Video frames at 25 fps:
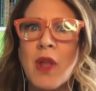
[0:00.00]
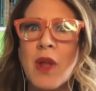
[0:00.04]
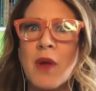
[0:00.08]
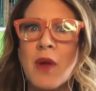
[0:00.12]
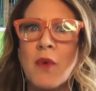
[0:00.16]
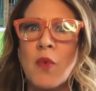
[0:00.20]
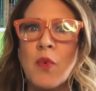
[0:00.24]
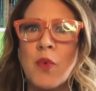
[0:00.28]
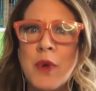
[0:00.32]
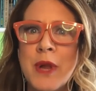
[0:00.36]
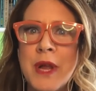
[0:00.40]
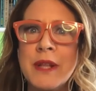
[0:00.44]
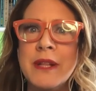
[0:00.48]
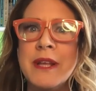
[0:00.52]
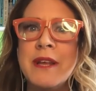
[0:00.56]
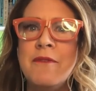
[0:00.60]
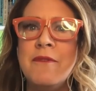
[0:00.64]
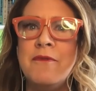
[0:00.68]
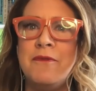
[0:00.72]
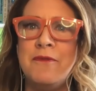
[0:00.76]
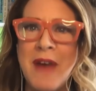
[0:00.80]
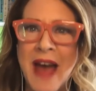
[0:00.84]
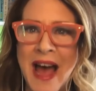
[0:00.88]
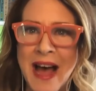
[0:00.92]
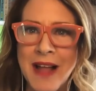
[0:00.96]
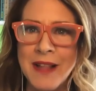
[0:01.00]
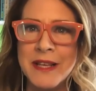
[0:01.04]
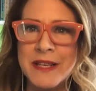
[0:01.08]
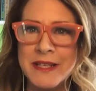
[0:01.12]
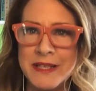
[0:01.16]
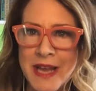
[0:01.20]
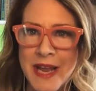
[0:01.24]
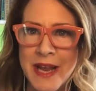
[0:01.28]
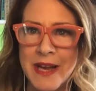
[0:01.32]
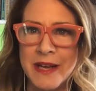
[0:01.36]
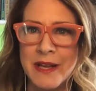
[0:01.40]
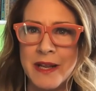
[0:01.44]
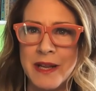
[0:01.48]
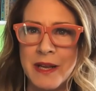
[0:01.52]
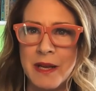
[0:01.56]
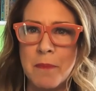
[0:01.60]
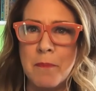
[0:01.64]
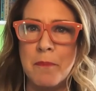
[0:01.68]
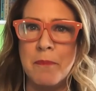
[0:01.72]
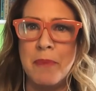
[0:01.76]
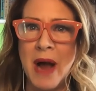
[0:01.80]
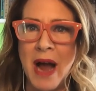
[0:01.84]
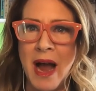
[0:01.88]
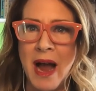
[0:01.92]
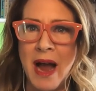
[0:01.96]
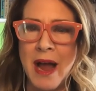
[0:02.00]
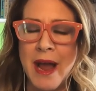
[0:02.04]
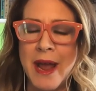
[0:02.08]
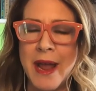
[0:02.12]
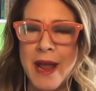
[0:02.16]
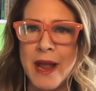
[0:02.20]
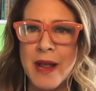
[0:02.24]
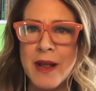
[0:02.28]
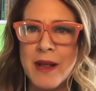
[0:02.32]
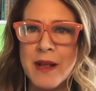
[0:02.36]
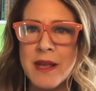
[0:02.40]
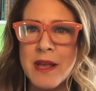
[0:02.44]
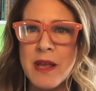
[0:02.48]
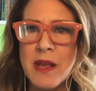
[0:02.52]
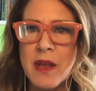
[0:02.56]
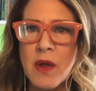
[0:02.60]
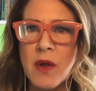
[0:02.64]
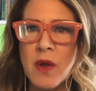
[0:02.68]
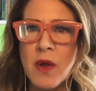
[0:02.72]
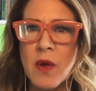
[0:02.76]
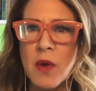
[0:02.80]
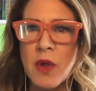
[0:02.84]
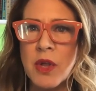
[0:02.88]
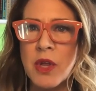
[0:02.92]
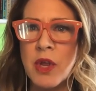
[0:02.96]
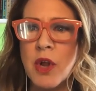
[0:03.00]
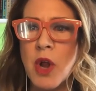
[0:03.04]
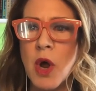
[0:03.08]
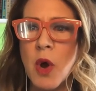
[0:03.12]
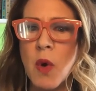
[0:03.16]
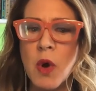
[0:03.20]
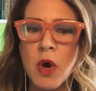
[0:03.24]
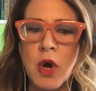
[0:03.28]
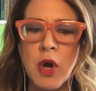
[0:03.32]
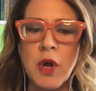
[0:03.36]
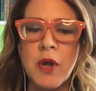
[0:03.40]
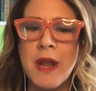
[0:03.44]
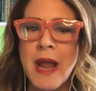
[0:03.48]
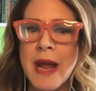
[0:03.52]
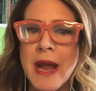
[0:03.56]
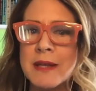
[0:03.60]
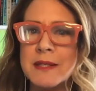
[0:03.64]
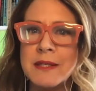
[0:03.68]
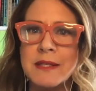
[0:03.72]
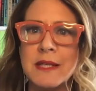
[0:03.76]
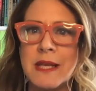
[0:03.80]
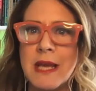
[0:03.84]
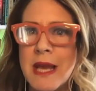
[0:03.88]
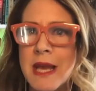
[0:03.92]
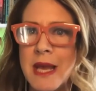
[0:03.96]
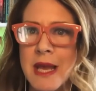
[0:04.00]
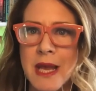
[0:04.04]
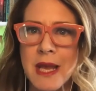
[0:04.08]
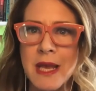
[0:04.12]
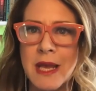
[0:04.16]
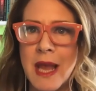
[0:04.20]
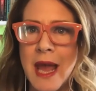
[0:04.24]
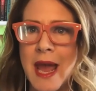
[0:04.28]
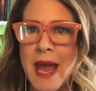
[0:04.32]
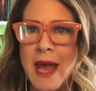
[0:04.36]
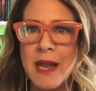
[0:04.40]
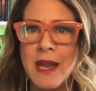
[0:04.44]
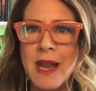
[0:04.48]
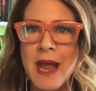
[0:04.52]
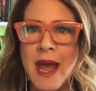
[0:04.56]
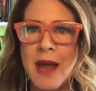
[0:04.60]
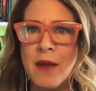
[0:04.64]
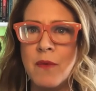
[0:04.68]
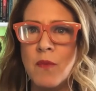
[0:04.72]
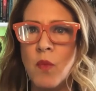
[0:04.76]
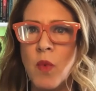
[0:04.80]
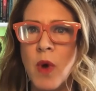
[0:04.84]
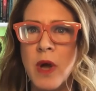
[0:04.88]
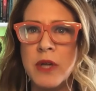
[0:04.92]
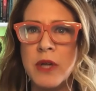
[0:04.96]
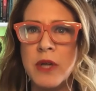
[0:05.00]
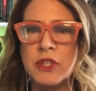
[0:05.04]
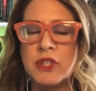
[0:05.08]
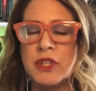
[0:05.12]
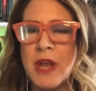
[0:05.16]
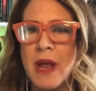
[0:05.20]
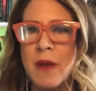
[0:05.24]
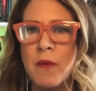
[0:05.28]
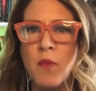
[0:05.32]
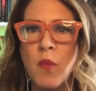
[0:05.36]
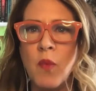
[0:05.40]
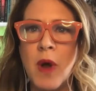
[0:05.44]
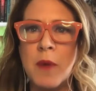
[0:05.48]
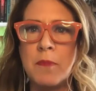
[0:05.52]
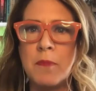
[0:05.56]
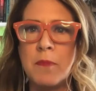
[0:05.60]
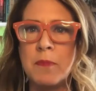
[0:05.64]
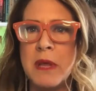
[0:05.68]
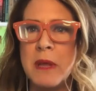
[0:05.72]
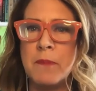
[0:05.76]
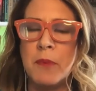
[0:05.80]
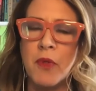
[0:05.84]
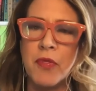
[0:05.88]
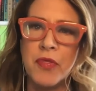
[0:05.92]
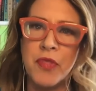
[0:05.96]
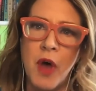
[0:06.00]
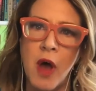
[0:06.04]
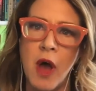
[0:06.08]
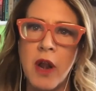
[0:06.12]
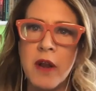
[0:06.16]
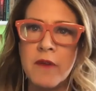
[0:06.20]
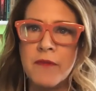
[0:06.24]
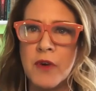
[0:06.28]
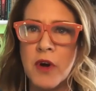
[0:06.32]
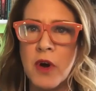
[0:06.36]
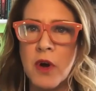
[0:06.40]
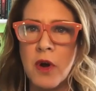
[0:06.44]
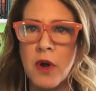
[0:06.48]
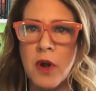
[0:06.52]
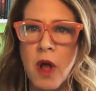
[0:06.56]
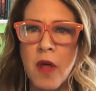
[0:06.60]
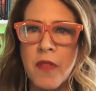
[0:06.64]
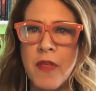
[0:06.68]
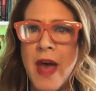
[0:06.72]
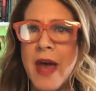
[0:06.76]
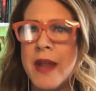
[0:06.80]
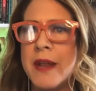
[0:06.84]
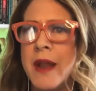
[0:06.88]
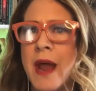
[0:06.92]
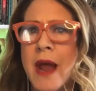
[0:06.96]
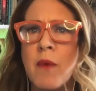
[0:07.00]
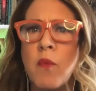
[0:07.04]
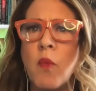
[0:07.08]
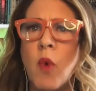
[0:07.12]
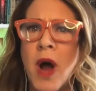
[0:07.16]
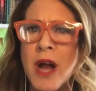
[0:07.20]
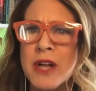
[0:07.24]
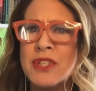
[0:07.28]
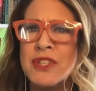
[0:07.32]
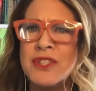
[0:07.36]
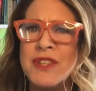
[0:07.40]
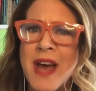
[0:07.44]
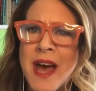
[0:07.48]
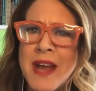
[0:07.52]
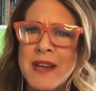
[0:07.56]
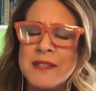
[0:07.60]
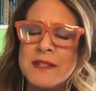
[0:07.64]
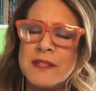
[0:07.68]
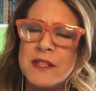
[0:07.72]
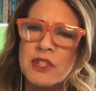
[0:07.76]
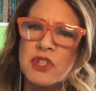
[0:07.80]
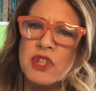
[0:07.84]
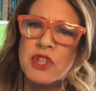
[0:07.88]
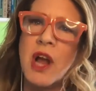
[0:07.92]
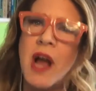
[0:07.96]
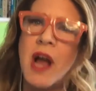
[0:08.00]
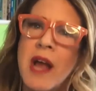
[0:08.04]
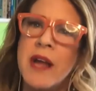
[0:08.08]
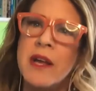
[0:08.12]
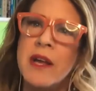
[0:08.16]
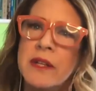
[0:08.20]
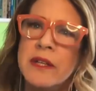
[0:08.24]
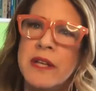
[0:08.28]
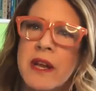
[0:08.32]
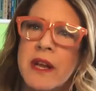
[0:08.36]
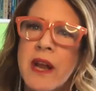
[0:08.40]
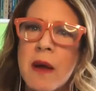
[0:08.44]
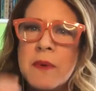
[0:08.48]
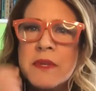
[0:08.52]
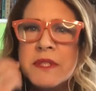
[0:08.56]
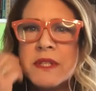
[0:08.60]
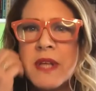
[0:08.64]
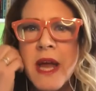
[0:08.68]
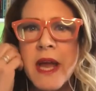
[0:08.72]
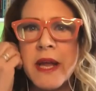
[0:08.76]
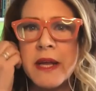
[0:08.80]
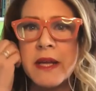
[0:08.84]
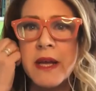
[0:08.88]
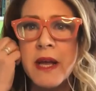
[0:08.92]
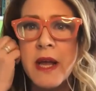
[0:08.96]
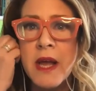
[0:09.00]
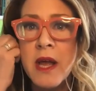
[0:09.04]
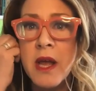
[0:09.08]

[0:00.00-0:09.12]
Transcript: really validated by you know her next gig and and what she, and what people thought of her and all that and i watched that right. as a child and i was like